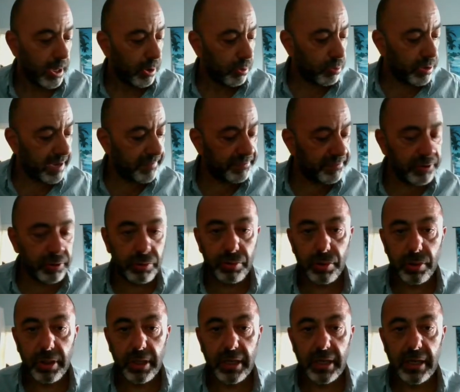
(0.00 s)
We have
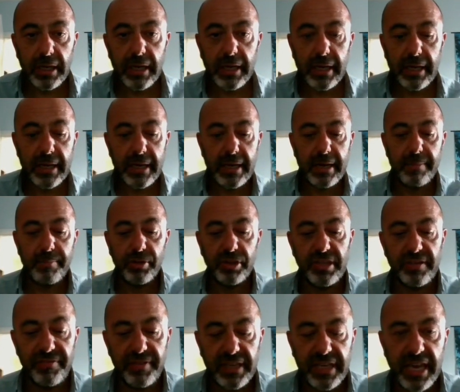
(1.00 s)
2
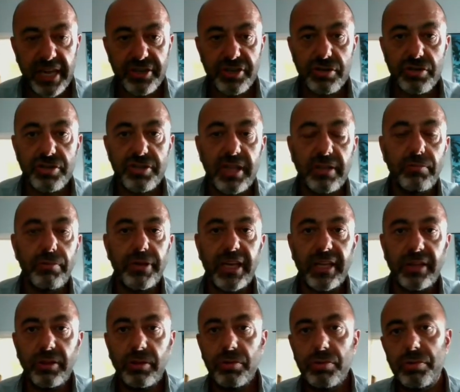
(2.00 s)
modifications that we
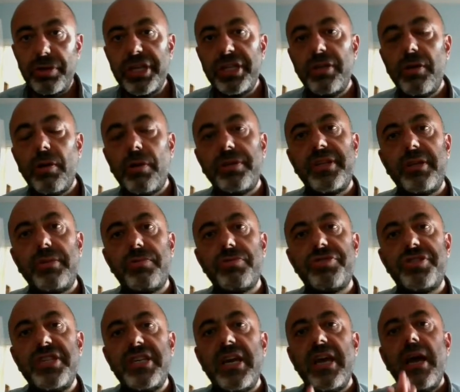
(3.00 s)
can do in order to
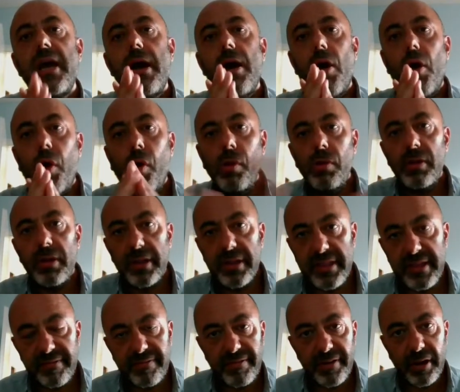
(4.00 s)
see all
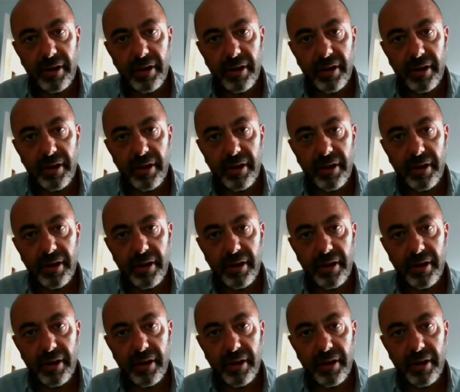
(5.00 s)
the